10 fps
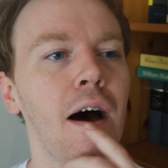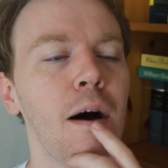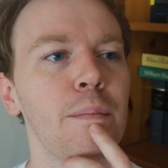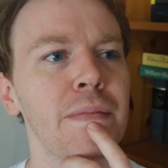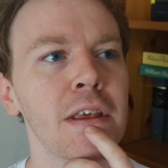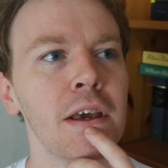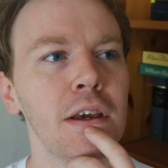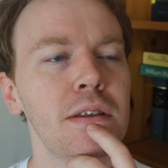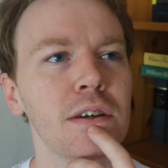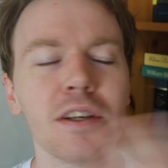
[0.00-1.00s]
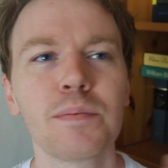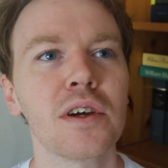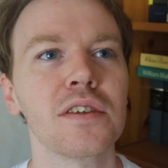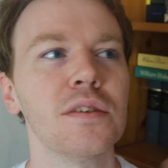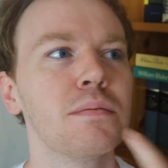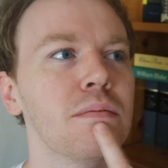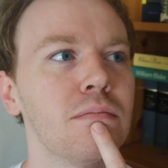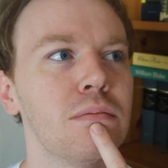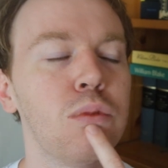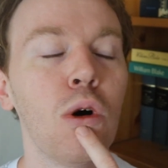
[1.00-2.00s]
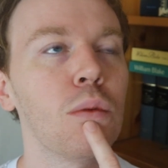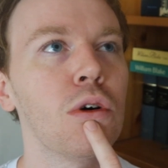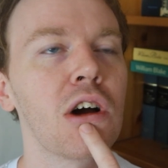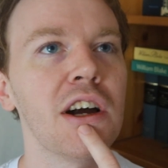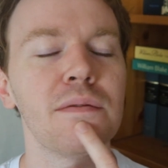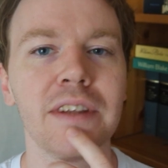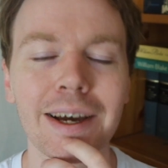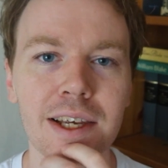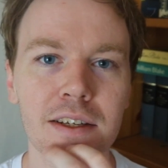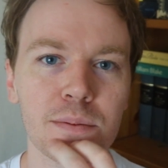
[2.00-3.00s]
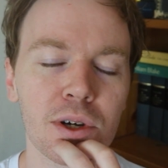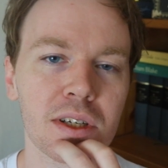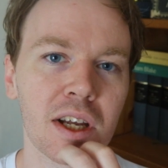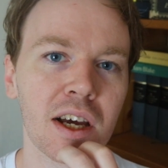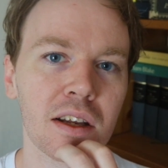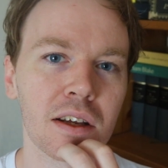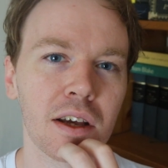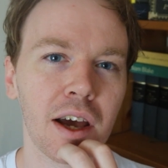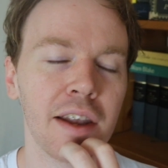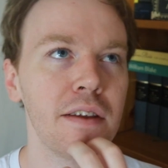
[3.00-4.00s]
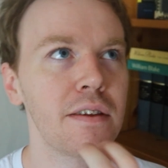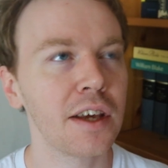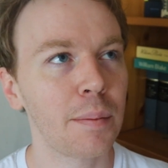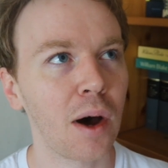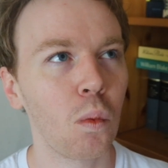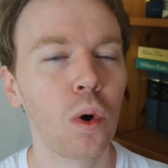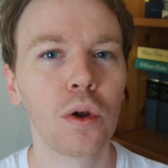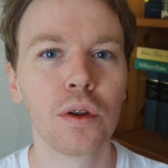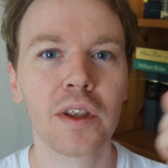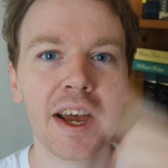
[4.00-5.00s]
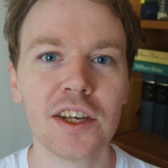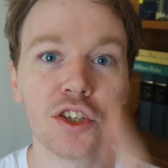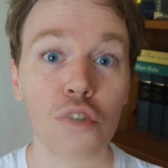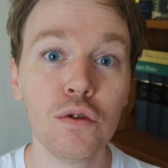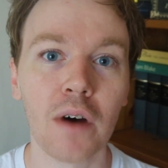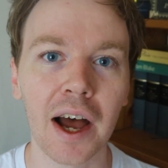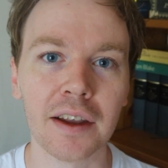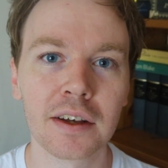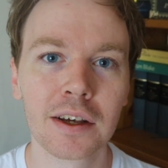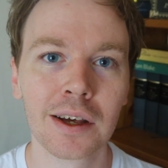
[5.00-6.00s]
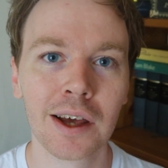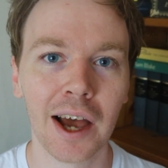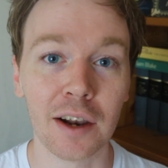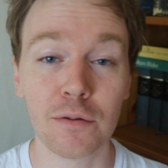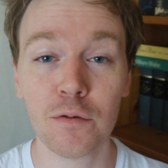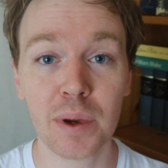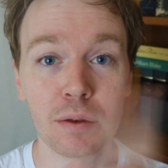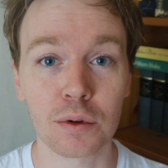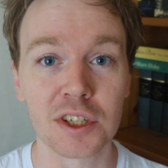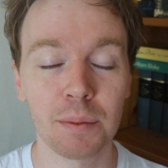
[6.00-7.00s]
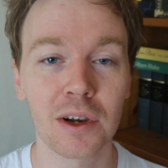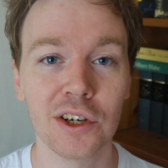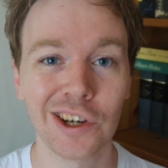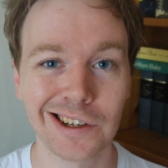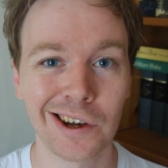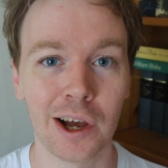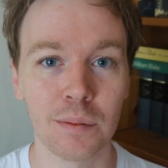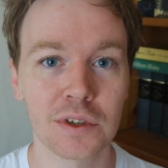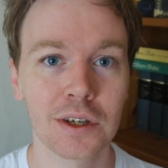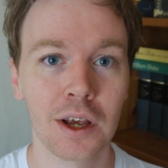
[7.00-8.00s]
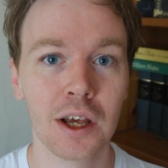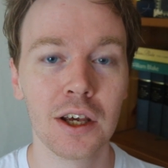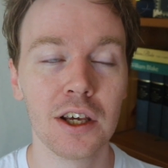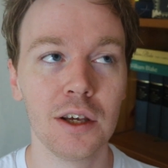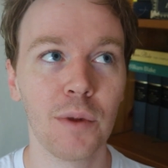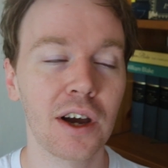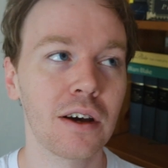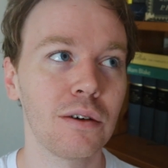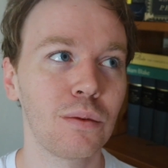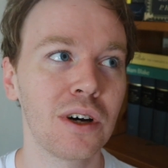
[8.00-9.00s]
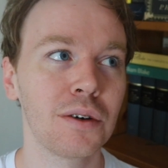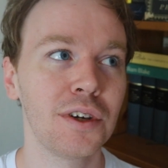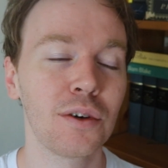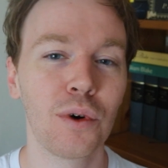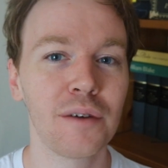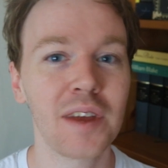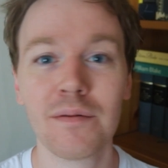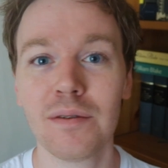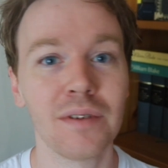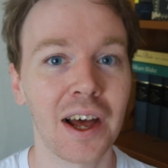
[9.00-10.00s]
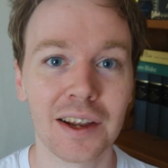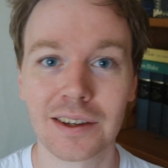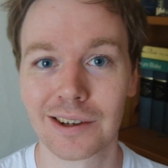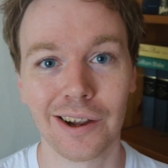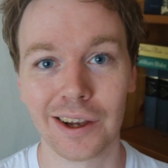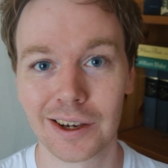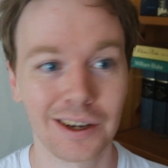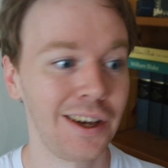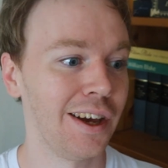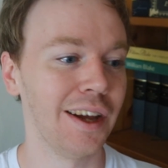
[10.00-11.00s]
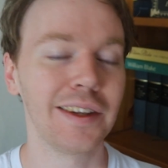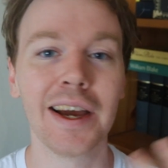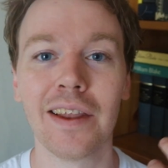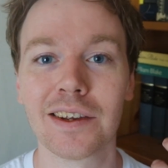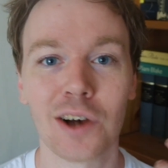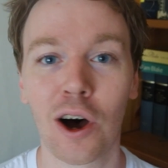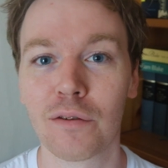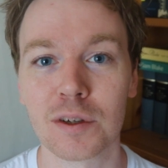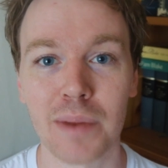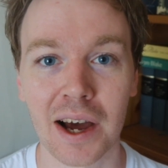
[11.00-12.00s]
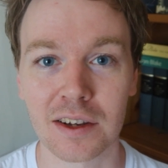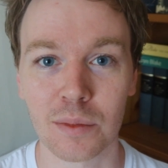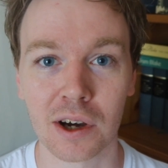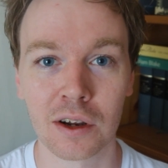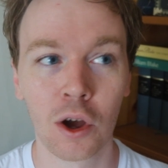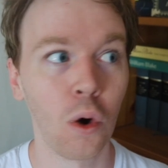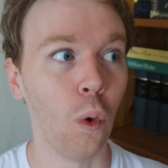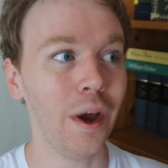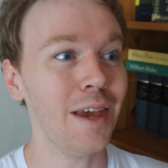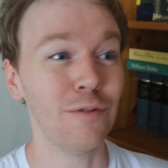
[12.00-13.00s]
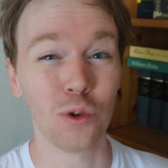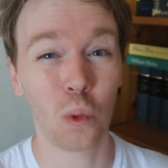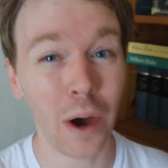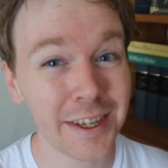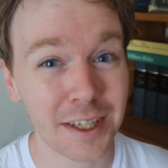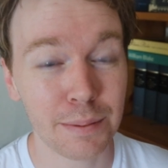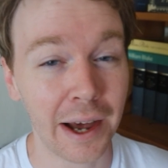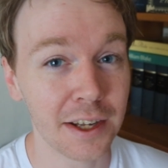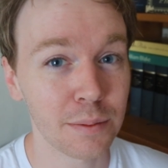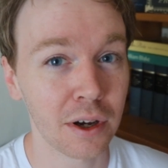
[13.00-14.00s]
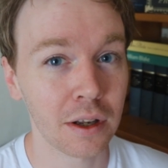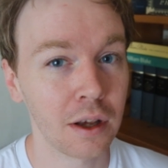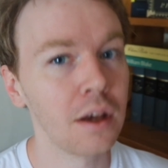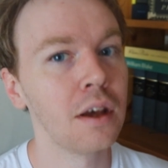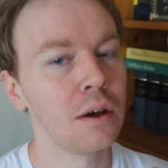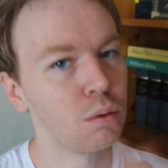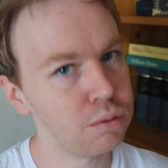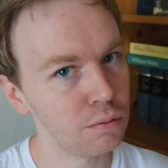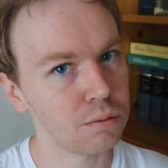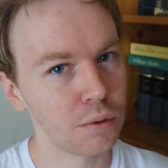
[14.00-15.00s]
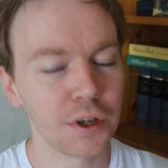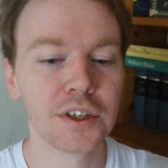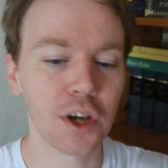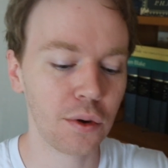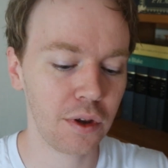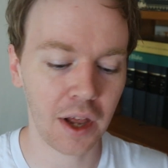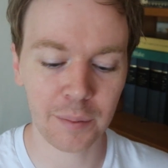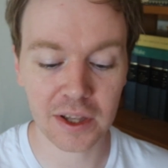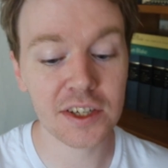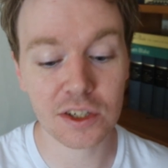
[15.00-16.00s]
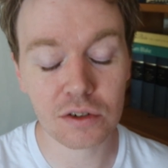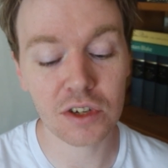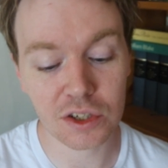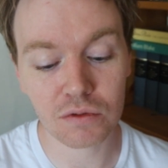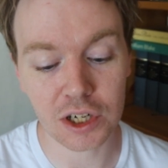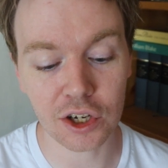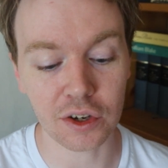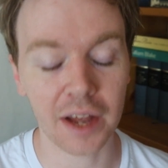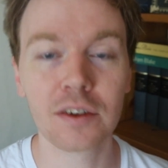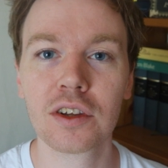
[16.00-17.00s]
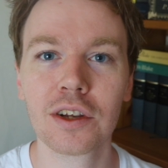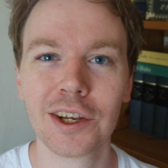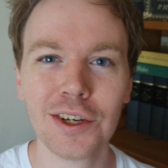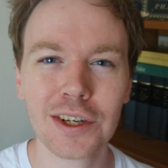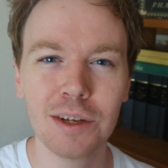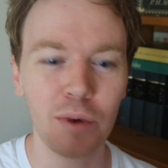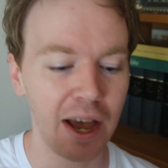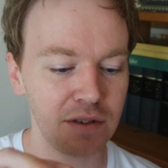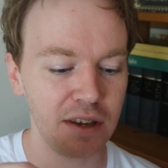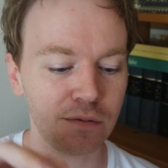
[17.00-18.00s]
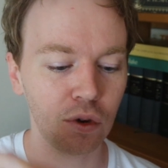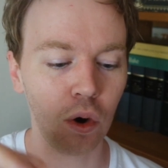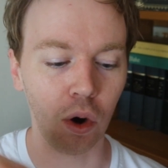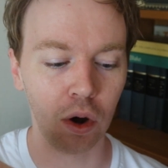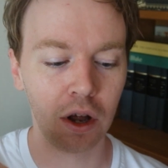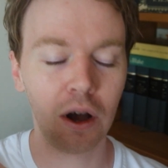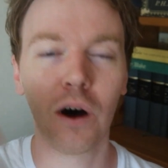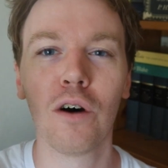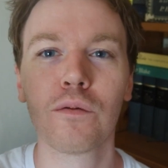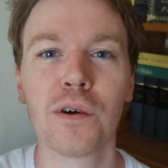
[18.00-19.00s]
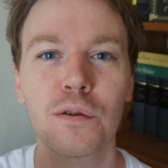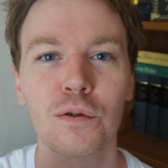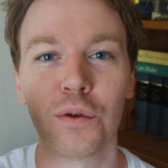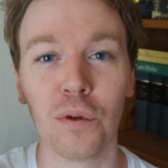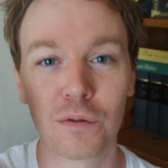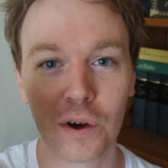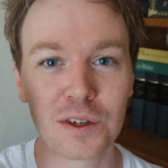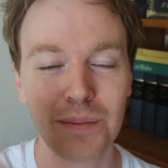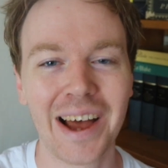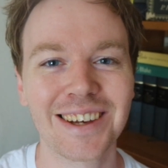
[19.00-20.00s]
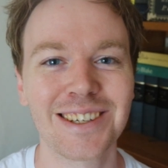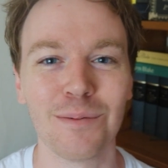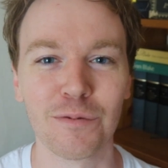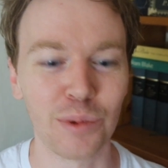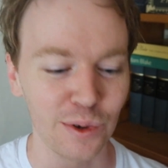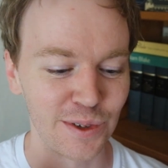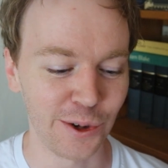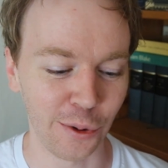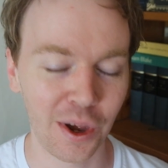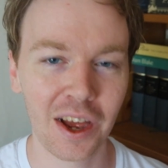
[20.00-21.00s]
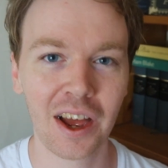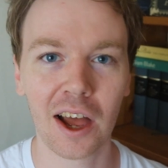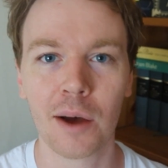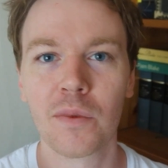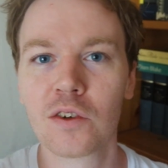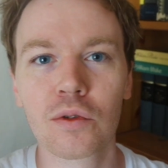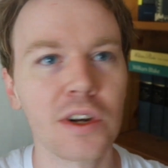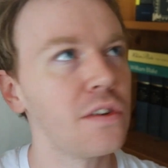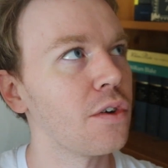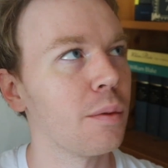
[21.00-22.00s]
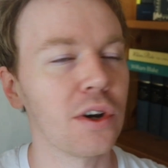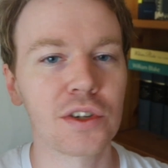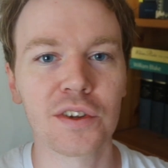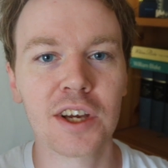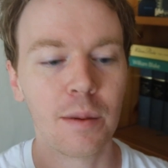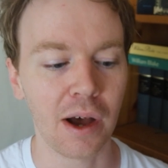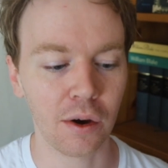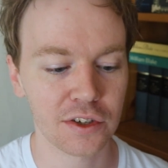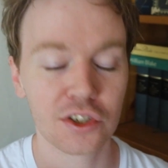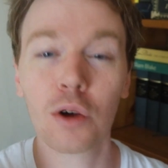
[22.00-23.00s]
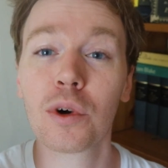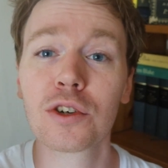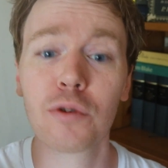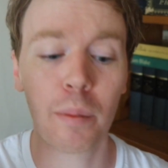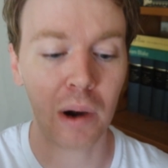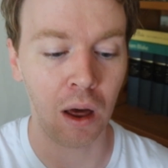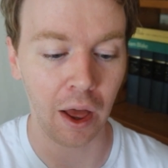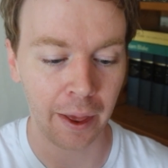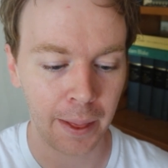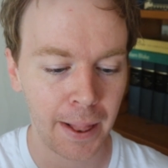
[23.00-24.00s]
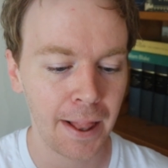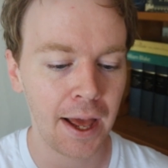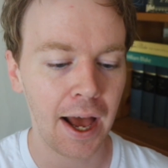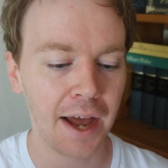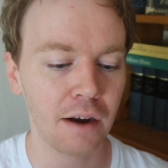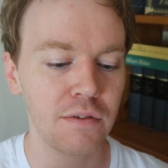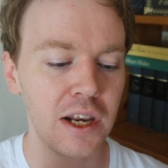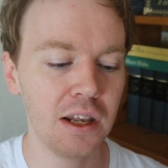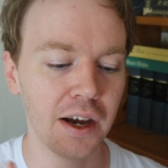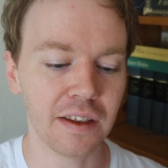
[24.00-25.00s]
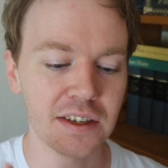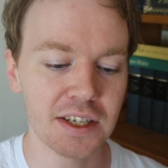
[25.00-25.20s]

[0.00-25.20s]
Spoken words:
You think, this person's... What kind of day has this person had? And then think about what days you've had. And if you've been through similarly shit times, you might go, well, you know what, if they've even had, like, a day that's half as bad as mine, or even twice as bad as mine, whew. So, I mean, this is really good. And can you see, we haven't even got halfway through the first maxim of book two, and there's already so much to think about, so much to apply. And I really like this.